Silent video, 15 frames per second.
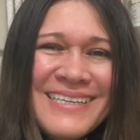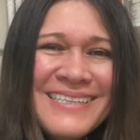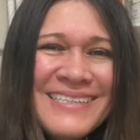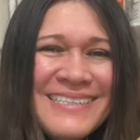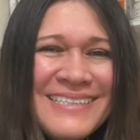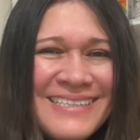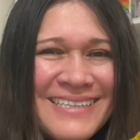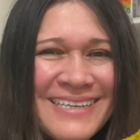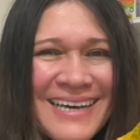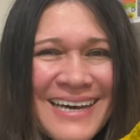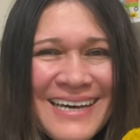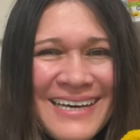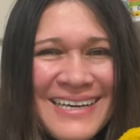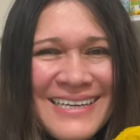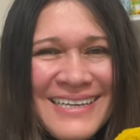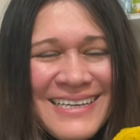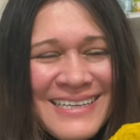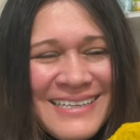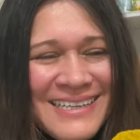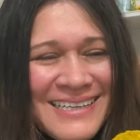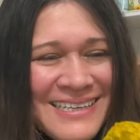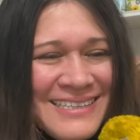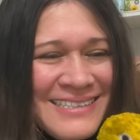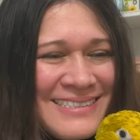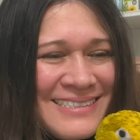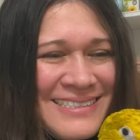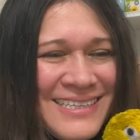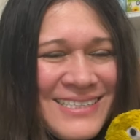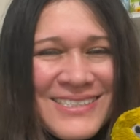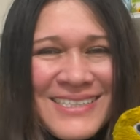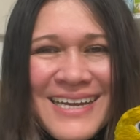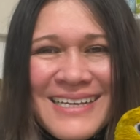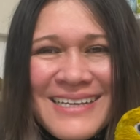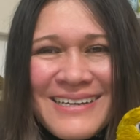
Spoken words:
Yeah, sunshine